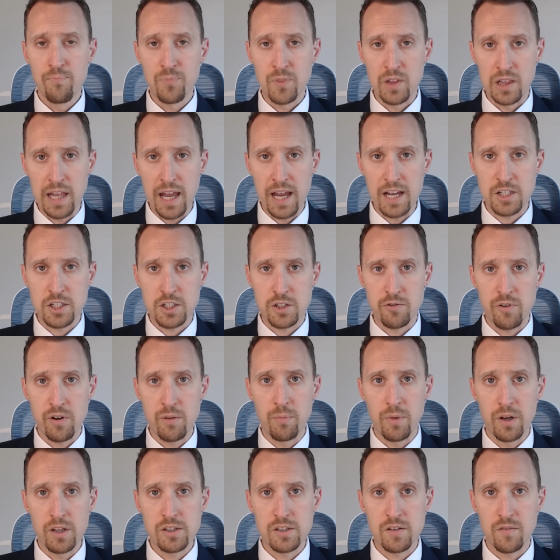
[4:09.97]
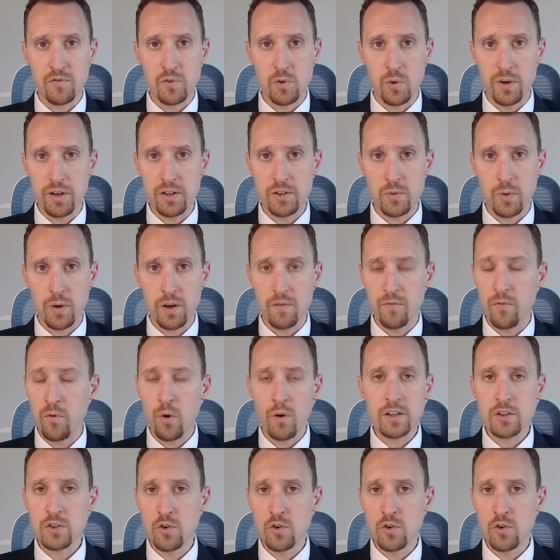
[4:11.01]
last 3 months of 2024.